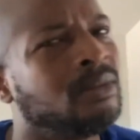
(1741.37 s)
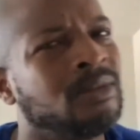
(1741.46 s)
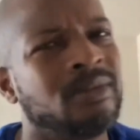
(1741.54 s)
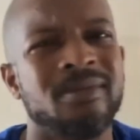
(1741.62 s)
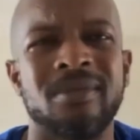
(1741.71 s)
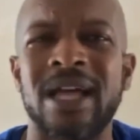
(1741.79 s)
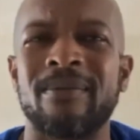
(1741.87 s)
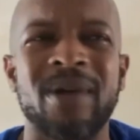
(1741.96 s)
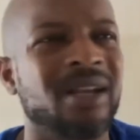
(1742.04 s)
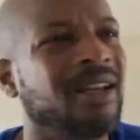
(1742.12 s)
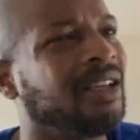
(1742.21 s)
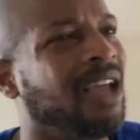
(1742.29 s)
my
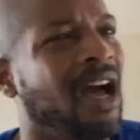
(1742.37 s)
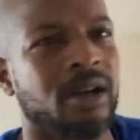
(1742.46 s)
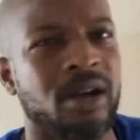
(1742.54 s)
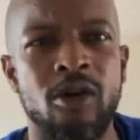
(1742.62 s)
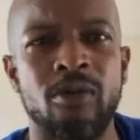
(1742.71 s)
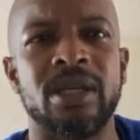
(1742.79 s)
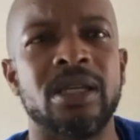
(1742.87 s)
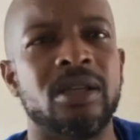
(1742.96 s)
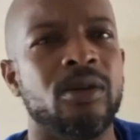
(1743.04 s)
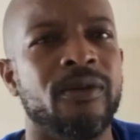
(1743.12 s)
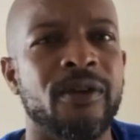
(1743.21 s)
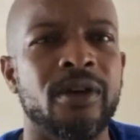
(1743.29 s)
nigga, y'all know me.
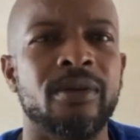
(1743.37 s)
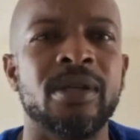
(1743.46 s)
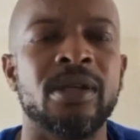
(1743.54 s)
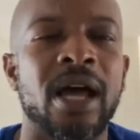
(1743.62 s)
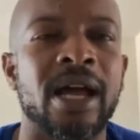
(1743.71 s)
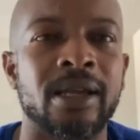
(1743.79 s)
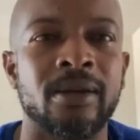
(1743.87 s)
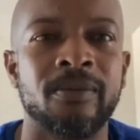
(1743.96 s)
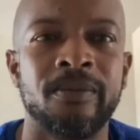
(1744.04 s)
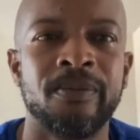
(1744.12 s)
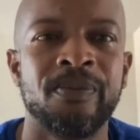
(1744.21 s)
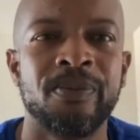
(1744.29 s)
You feel me? Like,
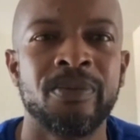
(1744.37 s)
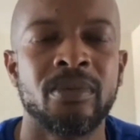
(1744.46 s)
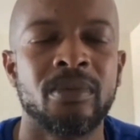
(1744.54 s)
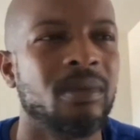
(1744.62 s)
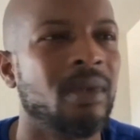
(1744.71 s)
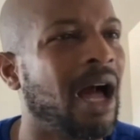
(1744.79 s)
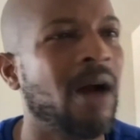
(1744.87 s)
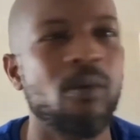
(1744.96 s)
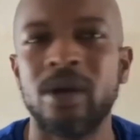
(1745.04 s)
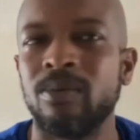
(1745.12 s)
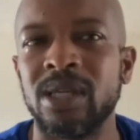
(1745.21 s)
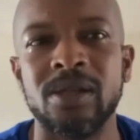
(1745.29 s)
I
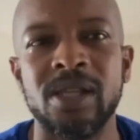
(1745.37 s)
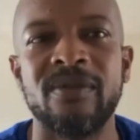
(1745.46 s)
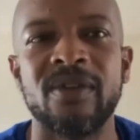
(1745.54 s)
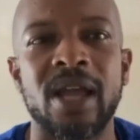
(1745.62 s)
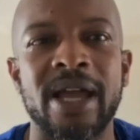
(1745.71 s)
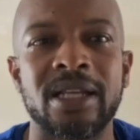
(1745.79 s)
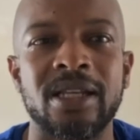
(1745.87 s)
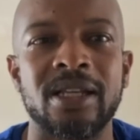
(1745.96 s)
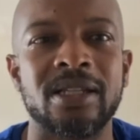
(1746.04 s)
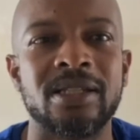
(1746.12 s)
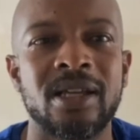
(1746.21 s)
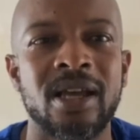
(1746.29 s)
wouldn't be living like
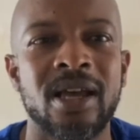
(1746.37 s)
this.